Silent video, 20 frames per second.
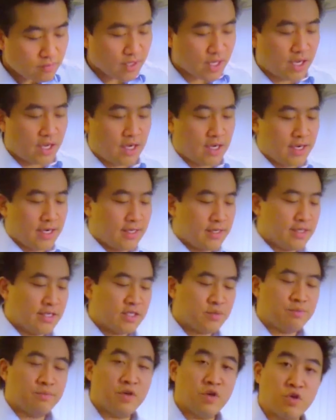in
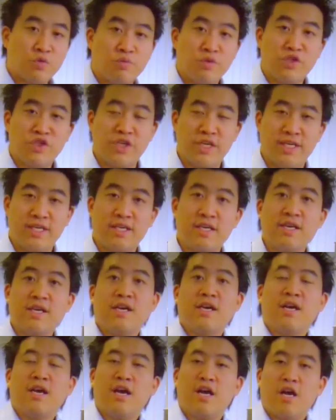this milk machine,
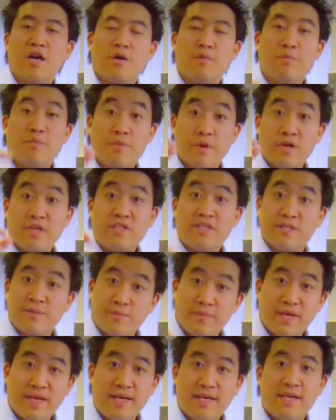but just
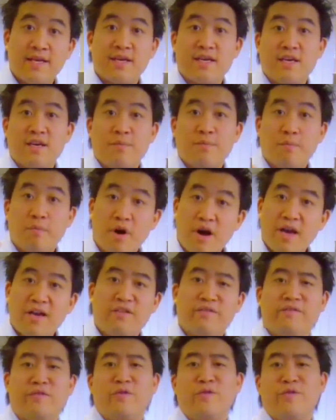be
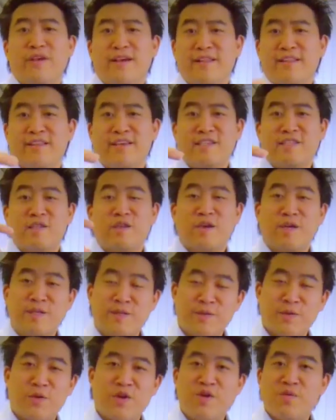mindful that things like
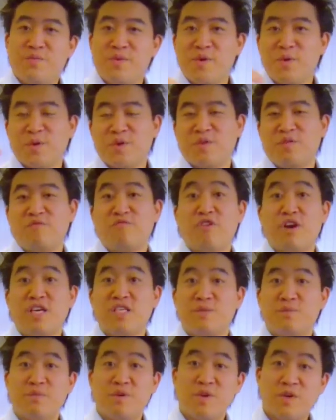soya milk and
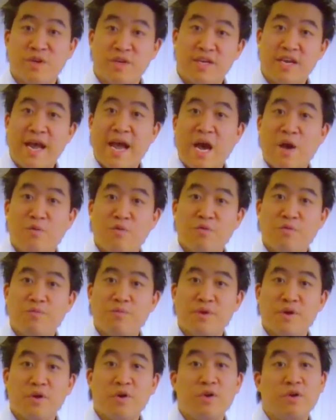rice milk and almond
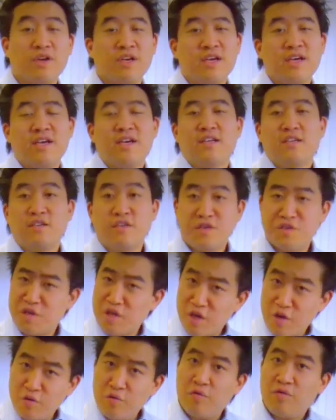milk
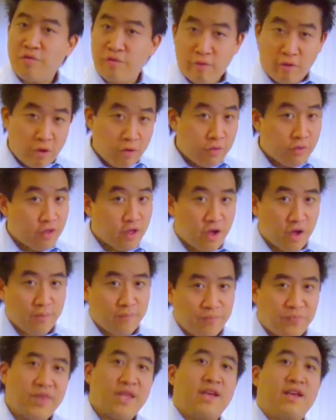don't froth
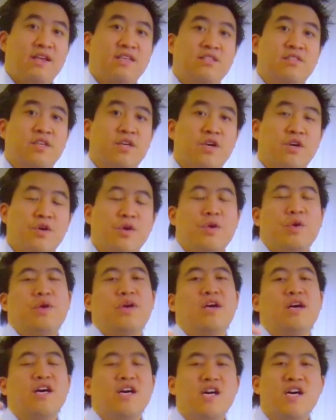up. So
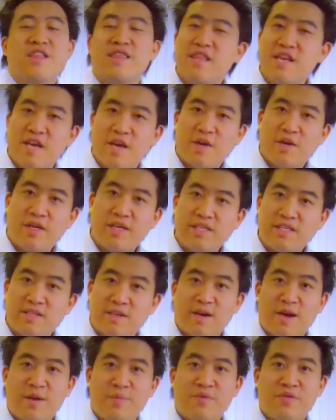the only
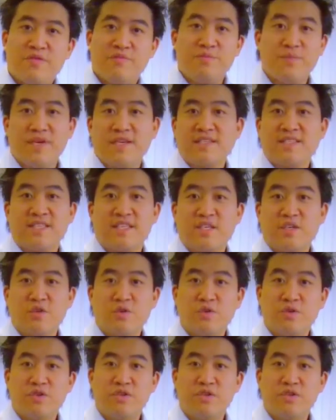type of mixing you'll